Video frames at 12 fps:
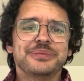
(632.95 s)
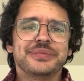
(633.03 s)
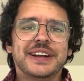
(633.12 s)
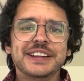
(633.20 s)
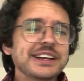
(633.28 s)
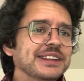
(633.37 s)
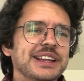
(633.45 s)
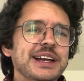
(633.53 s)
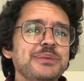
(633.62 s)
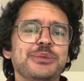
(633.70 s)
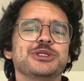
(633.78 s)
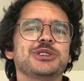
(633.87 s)
I thought
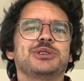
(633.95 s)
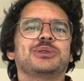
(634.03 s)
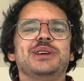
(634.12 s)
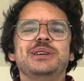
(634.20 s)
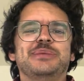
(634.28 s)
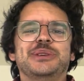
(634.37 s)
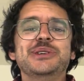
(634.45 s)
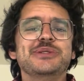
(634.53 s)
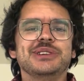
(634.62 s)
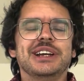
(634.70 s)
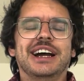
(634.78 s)
Lamb was a great movie.